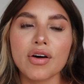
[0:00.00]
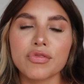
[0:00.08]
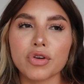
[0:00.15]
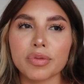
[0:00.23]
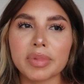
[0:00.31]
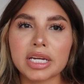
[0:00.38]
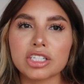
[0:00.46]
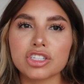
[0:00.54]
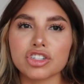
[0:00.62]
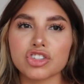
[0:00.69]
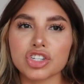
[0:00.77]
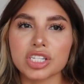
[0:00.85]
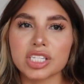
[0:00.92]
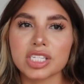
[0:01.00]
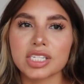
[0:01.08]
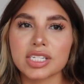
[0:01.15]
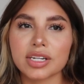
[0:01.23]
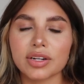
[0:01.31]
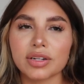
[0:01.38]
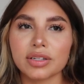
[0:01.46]
for me to
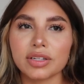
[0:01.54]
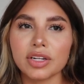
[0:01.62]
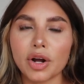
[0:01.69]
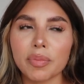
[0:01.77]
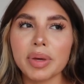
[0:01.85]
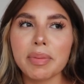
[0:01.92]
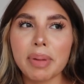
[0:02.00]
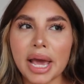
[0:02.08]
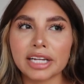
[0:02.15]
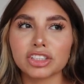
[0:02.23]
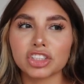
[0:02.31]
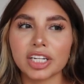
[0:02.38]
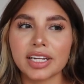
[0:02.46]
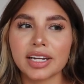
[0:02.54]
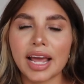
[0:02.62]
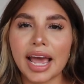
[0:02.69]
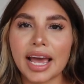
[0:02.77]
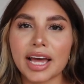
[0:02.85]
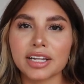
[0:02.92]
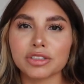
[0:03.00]
just, you know, be patient
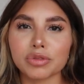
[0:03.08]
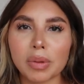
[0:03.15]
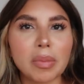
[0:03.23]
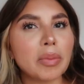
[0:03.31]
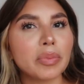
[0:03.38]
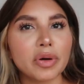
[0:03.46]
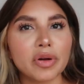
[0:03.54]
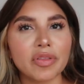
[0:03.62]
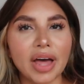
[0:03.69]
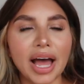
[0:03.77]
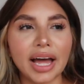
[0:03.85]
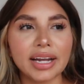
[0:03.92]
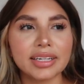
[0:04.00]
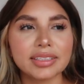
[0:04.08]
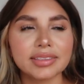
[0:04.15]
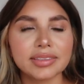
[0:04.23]
and remember that